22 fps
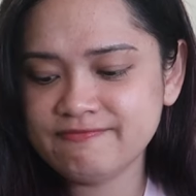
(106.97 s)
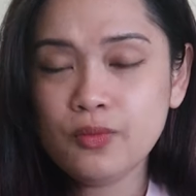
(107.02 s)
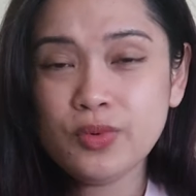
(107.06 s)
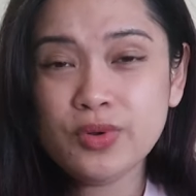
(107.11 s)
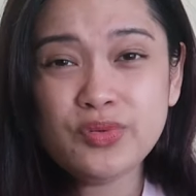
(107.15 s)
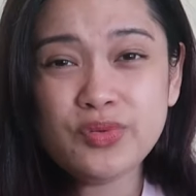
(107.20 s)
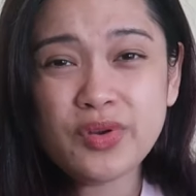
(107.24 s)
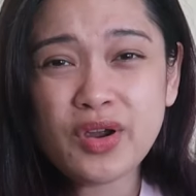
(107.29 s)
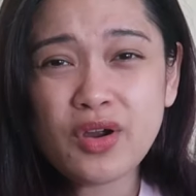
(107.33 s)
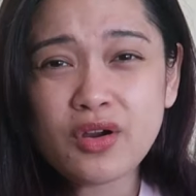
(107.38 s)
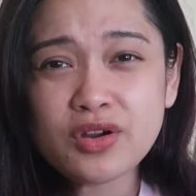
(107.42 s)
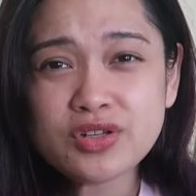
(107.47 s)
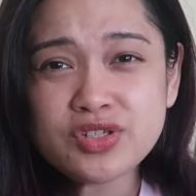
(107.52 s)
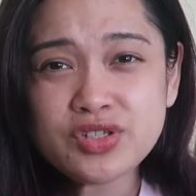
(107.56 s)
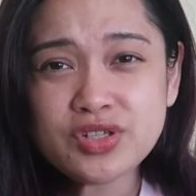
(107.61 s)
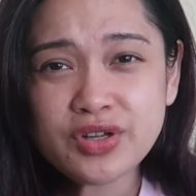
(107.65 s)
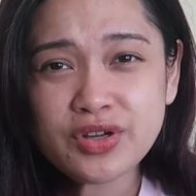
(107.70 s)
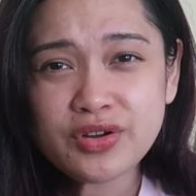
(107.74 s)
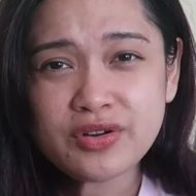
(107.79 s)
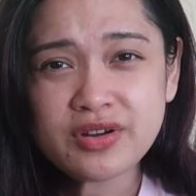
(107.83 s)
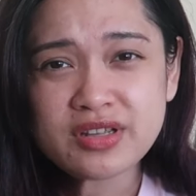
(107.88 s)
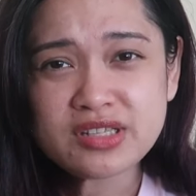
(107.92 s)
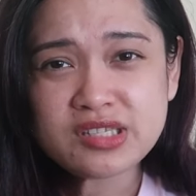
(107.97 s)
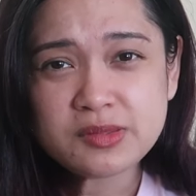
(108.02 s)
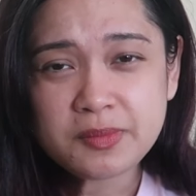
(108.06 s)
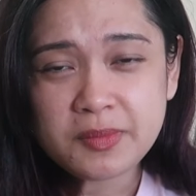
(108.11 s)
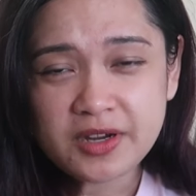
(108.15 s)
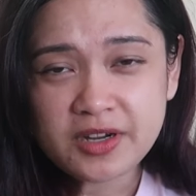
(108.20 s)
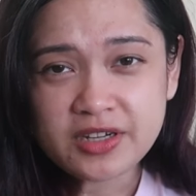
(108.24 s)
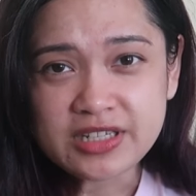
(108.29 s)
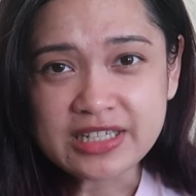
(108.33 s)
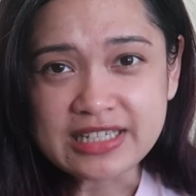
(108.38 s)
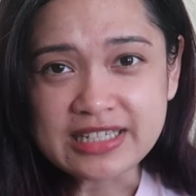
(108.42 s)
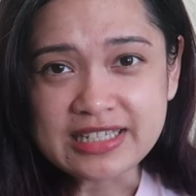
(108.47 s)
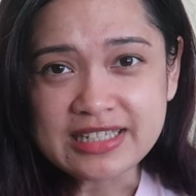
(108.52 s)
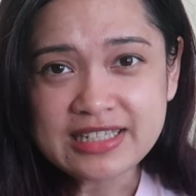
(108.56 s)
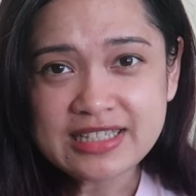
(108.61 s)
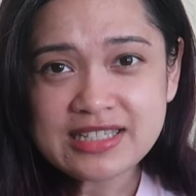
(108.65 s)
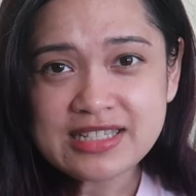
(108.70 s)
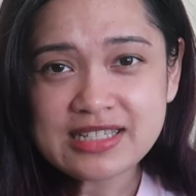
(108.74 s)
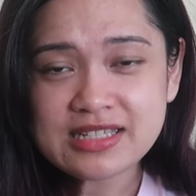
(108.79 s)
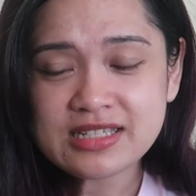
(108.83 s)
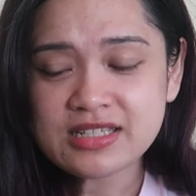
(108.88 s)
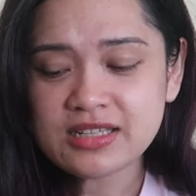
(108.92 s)
With regards to your
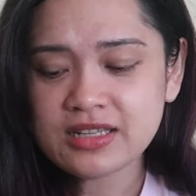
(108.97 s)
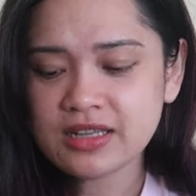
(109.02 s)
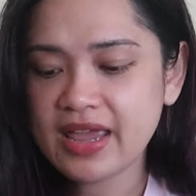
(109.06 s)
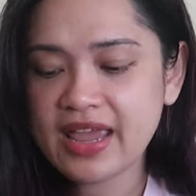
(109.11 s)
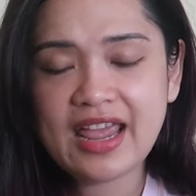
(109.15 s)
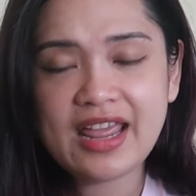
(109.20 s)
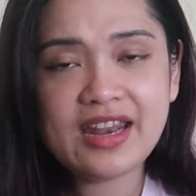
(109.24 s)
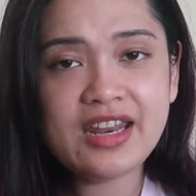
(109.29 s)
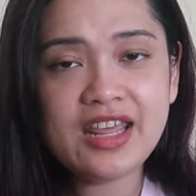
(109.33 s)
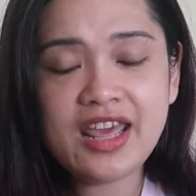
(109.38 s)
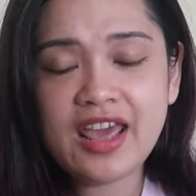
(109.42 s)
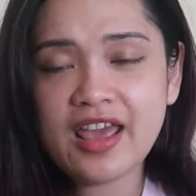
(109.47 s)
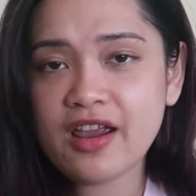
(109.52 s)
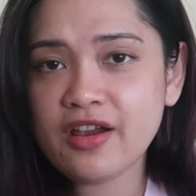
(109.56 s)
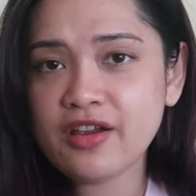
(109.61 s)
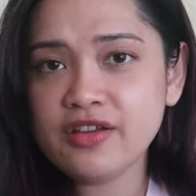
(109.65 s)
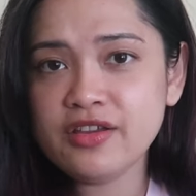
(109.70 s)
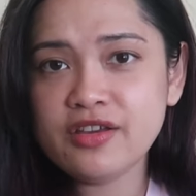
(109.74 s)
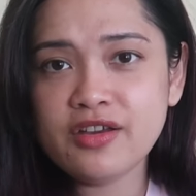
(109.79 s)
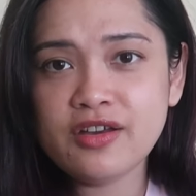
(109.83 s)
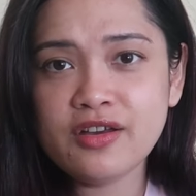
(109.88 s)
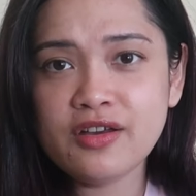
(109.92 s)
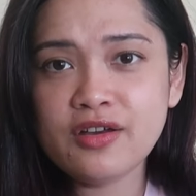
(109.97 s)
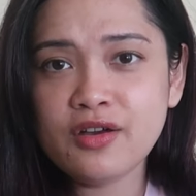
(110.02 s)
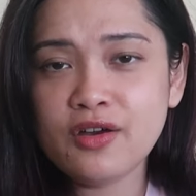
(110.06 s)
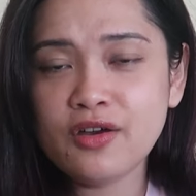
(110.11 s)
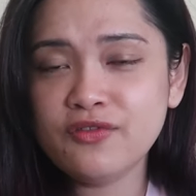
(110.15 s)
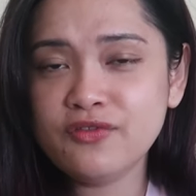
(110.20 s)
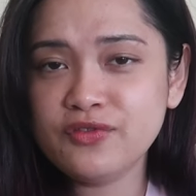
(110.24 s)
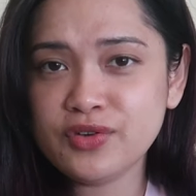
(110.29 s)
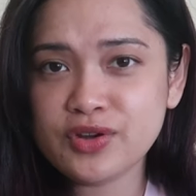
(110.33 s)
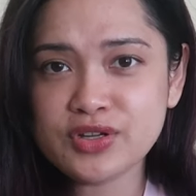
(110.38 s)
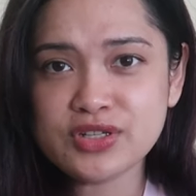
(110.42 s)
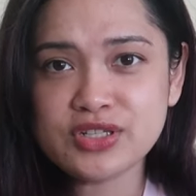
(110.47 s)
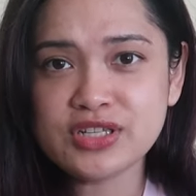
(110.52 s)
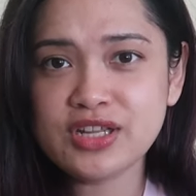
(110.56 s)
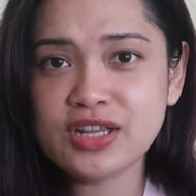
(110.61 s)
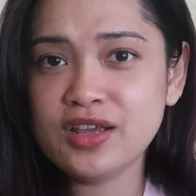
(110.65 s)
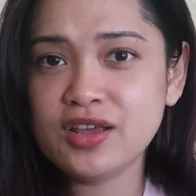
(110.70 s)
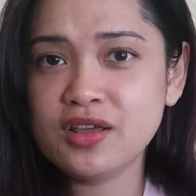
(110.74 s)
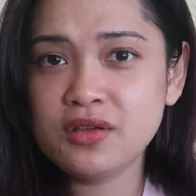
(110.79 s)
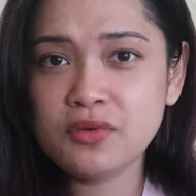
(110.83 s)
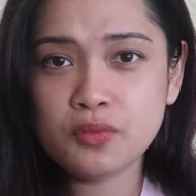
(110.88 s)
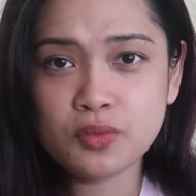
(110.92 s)
experience, any area of
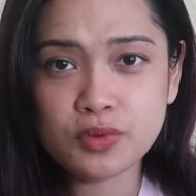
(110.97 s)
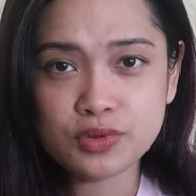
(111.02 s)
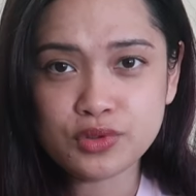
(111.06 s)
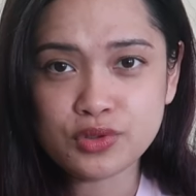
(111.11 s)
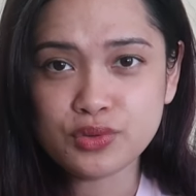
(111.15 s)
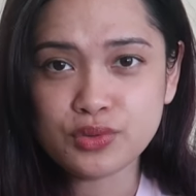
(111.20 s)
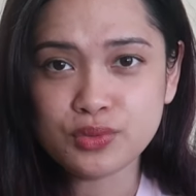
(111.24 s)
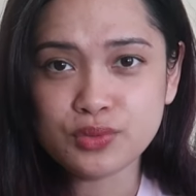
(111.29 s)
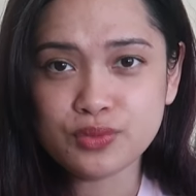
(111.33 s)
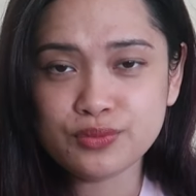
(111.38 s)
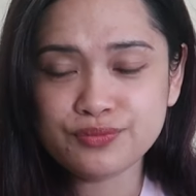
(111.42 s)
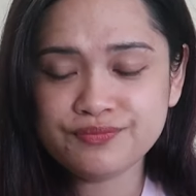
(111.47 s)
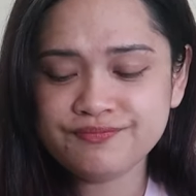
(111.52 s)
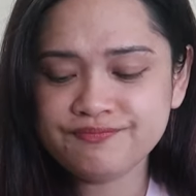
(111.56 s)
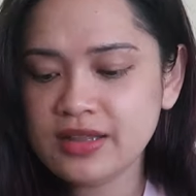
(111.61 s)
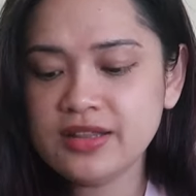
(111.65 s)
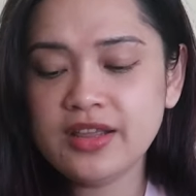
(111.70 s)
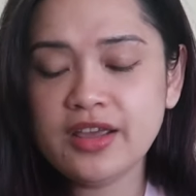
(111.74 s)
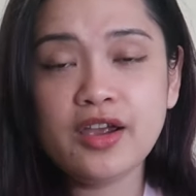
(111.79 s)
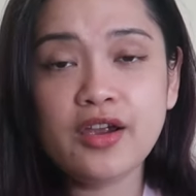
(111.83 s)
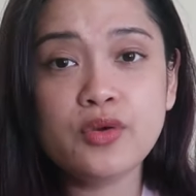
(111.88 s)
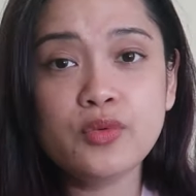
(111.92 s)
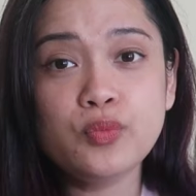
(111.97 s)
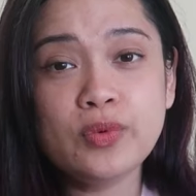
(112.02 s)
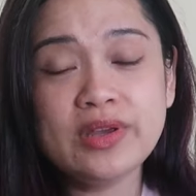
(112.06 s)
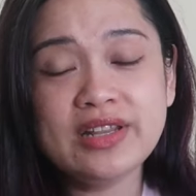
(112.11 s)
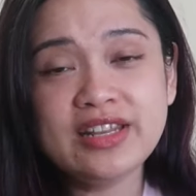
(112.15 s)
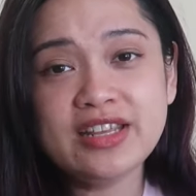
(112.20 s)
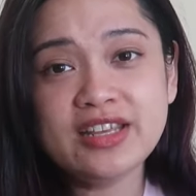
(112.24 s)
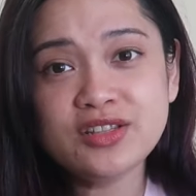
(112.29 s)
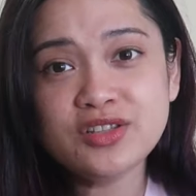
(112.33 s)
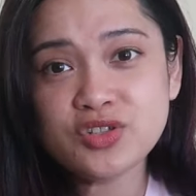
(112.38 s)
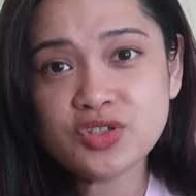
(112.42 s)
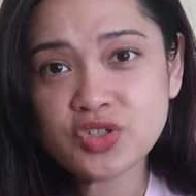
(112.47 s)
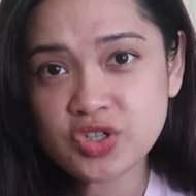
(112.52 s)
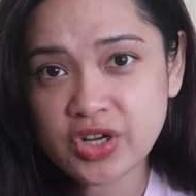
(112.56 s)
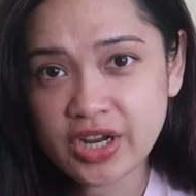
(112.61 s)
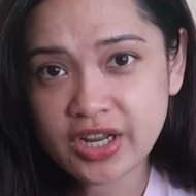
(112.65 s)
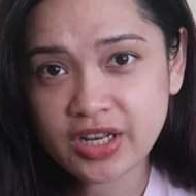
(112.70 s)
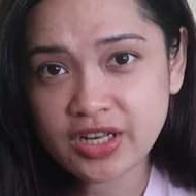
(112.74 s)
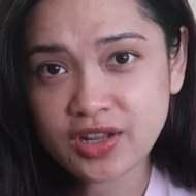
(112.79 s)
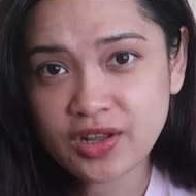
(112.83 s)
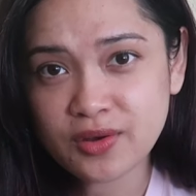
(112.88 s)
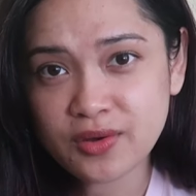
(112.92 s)
nursing will do. They are willing to
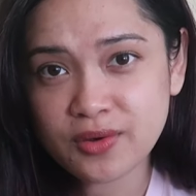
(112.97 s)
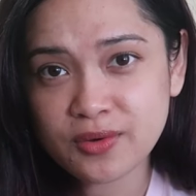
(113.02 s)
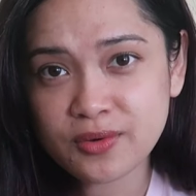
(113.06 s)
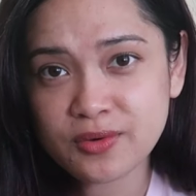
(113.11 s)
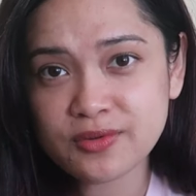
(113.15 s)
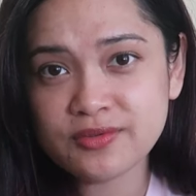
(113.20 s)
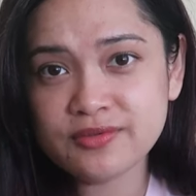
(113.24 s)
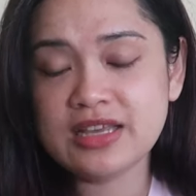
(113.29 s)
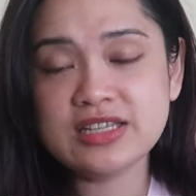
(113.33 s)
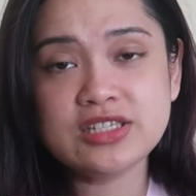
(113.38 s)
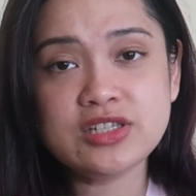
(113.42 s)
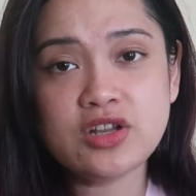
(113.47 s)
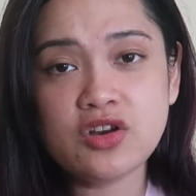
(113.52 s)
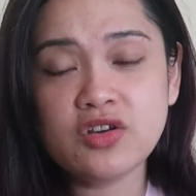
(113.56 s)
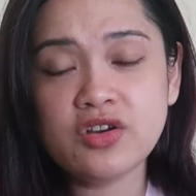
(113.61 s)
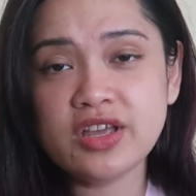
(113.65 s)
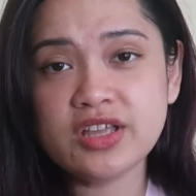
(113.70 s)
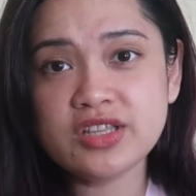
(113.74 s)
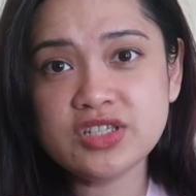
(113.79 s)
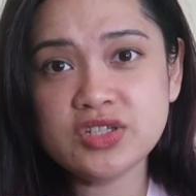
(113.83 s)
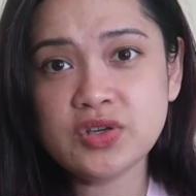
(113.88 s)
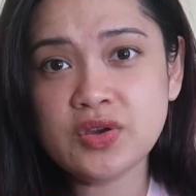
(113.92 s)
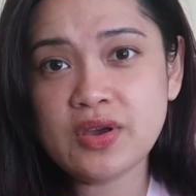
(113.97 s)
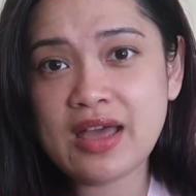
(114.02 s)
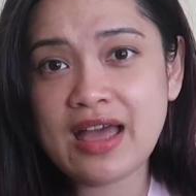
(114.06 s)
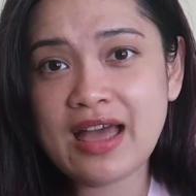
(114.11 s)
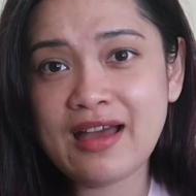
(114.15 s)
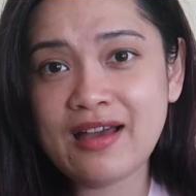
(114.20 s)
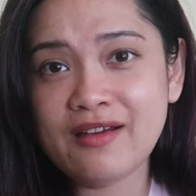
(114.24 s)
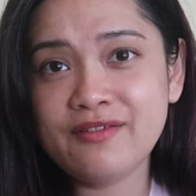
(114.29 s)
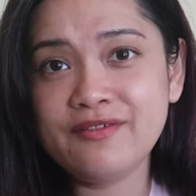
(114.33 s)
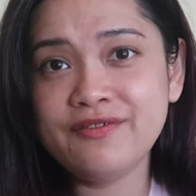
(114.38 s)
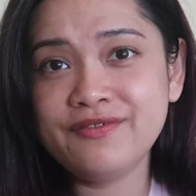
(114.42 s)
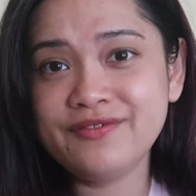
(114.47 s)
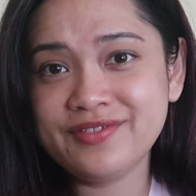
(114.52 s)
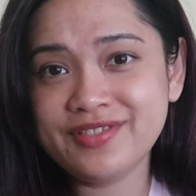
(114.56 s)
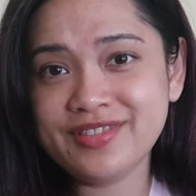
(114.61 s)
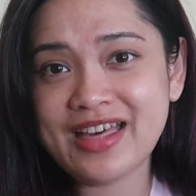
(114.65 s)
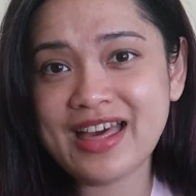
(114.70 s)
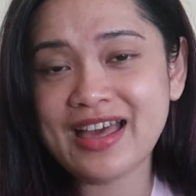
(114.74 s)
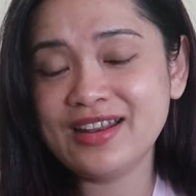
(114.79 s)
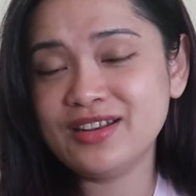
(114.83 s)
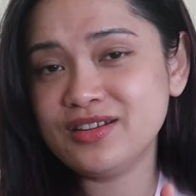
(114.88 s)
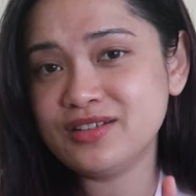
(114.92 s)
train you as long as you have
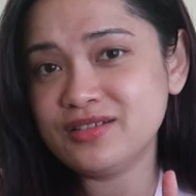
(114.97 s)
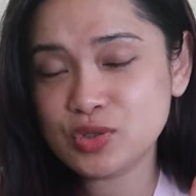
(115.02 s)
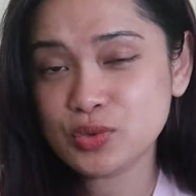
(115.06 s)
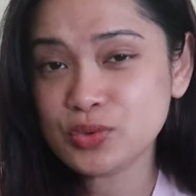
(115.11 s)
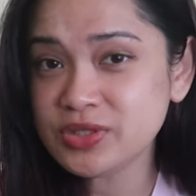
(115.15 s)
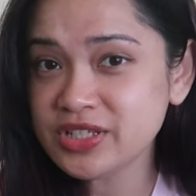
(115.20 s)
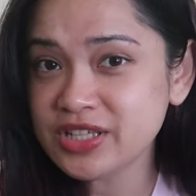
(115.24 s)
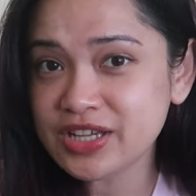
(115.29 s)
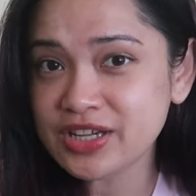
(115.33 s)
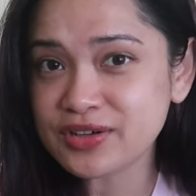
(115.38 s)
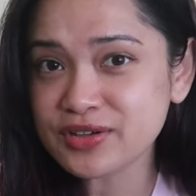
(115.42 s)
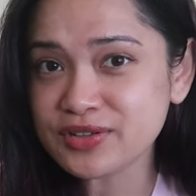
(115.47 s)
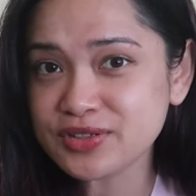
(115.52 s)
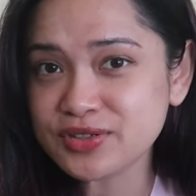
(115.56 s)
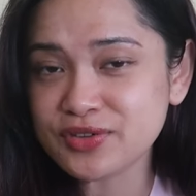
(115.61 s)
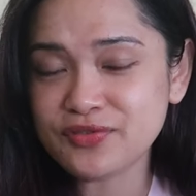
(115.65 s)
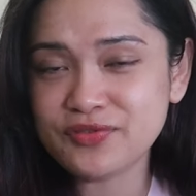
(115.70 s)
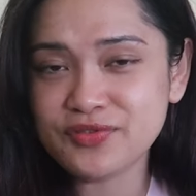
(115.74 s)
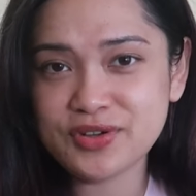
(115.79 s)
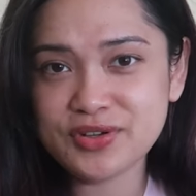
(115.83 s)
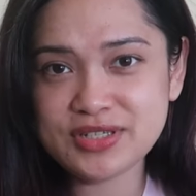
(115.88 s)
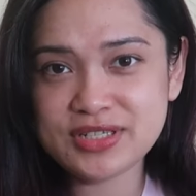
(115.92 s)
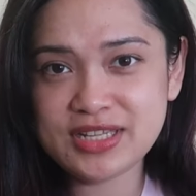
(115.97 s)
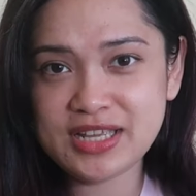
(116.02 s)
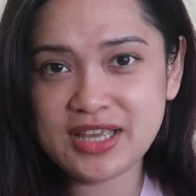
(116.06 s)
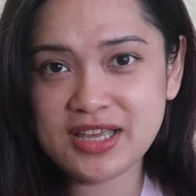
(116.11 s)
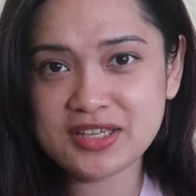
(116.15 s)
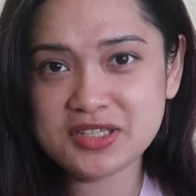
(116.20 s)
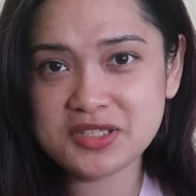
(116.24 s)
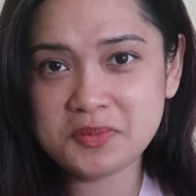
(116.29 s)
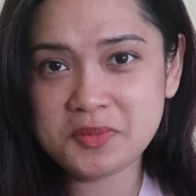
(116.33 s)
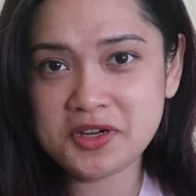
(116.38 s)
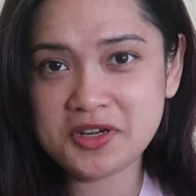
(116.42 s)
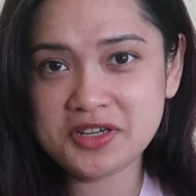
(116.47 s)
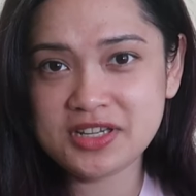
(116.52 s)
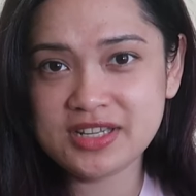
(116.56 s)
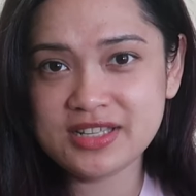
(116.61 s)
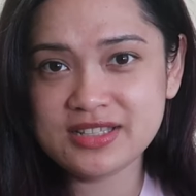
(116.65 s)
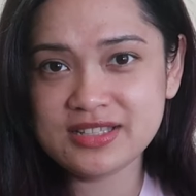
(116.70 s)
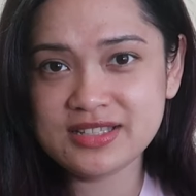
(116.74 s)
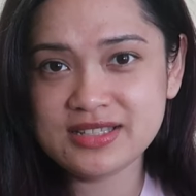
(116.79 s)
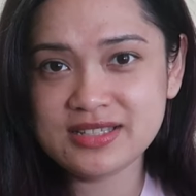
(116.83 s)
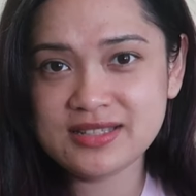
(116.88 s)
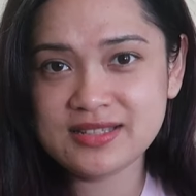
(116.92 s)
that two years of nursing
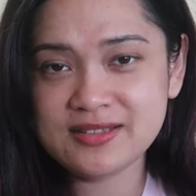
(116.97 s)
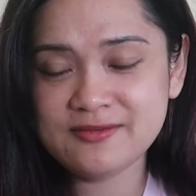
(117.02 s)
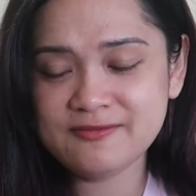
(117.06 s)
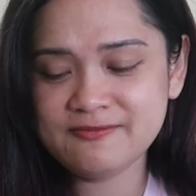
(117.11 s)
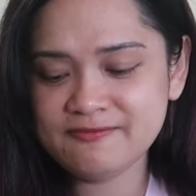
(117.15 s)
experience.